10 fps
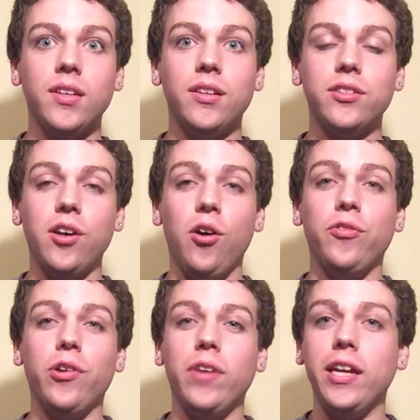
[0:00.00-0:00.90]
So if
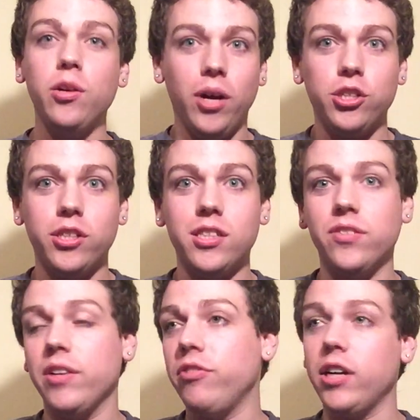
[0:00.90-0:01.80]
you have any questions, if
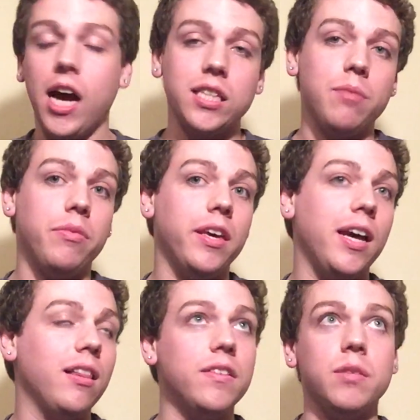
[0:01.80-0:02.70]
I forgot something, I
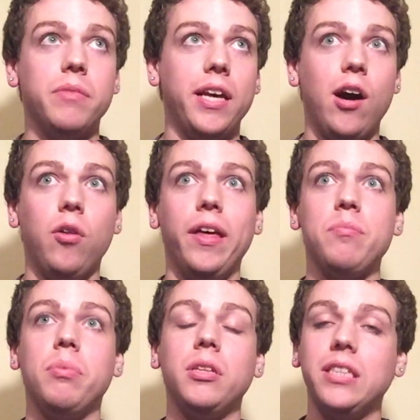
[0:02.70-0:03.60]
left something out, like,
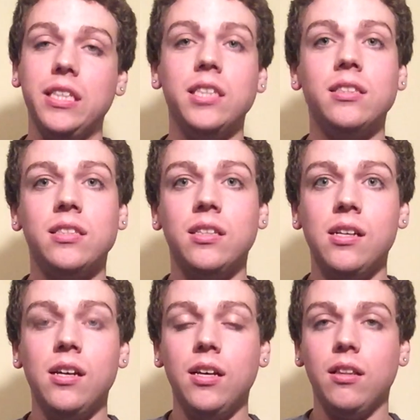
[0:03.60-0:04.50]
please
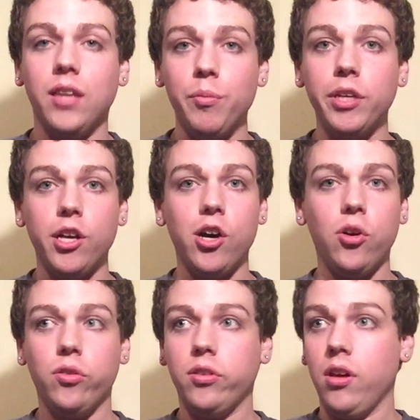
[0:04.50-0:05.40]
let me
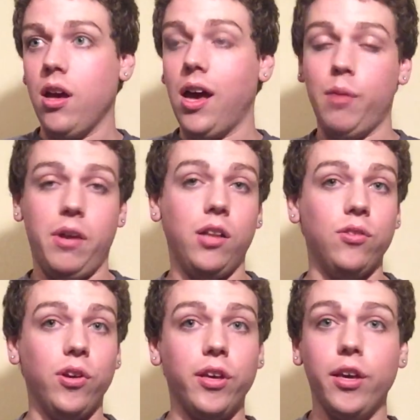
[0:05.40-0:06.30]
know. I'm not
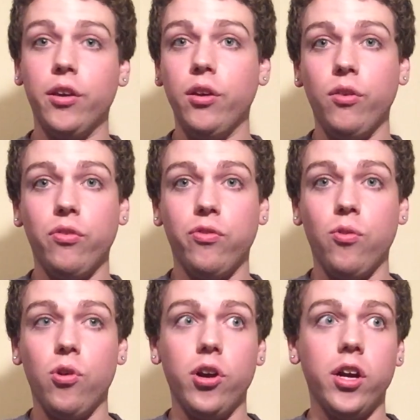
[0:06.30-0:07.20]
looking
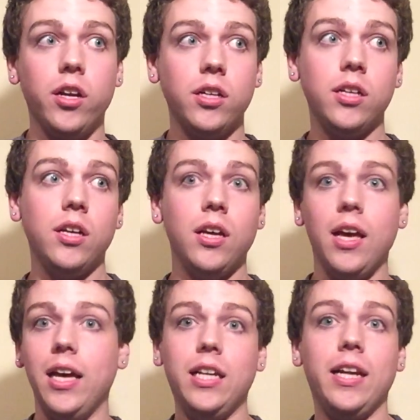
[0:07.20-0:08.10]
for
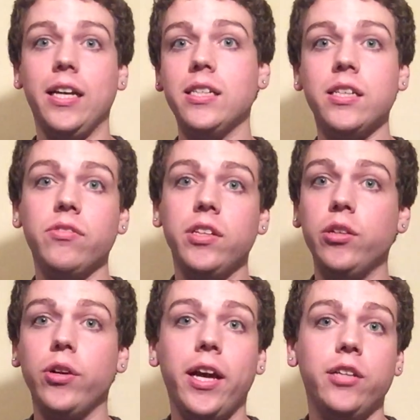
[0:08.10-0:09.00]
any negativity
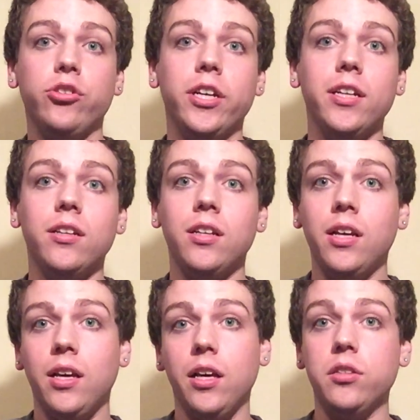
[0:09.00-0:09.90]
or hatred,
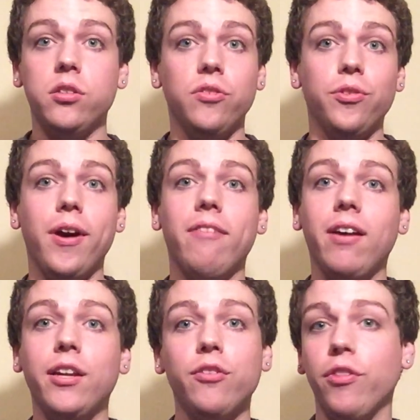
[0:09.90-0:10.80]
and so if you have
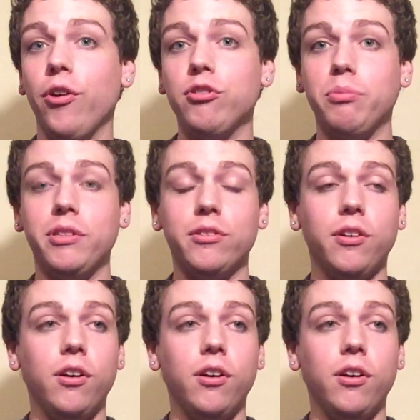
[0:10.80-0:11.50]
any of those, please